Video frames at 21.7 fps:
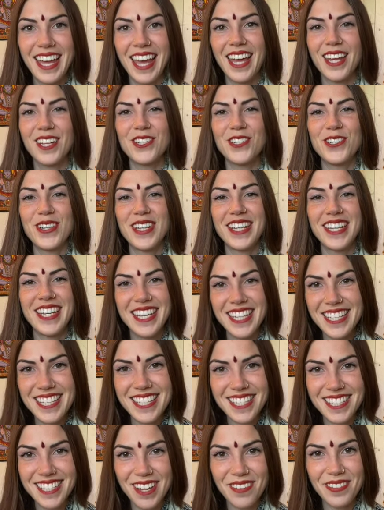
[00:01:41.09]
And she
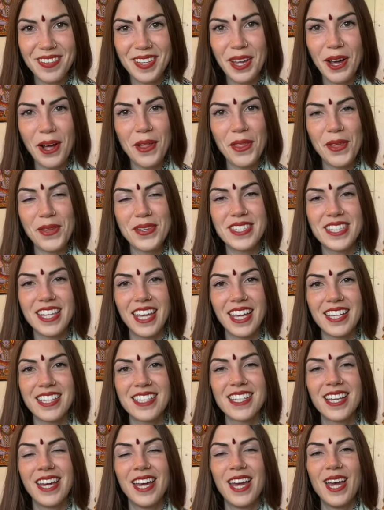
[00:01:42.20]
is definitely all those things.